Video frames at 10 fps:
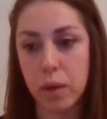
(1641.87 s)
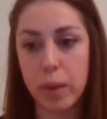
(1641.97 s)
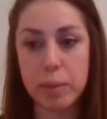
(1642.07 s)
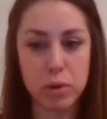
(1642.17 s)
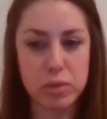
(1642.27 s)
a
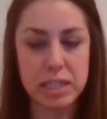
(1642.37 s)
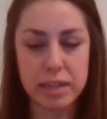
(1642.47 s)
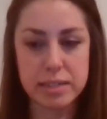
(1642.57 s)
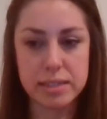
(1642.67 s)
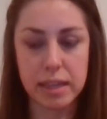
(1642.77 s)
whey protein
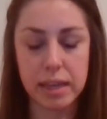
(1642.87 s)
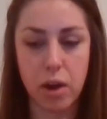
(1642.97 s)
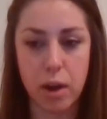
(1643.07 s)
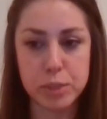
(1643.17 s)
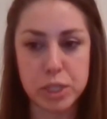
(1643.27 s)
isolate
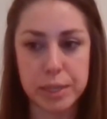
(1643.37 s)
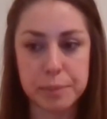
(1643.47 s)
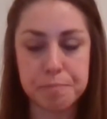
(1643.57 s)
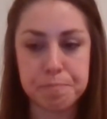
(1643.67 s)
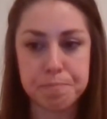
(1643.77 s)

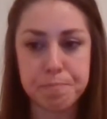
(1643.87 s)
option.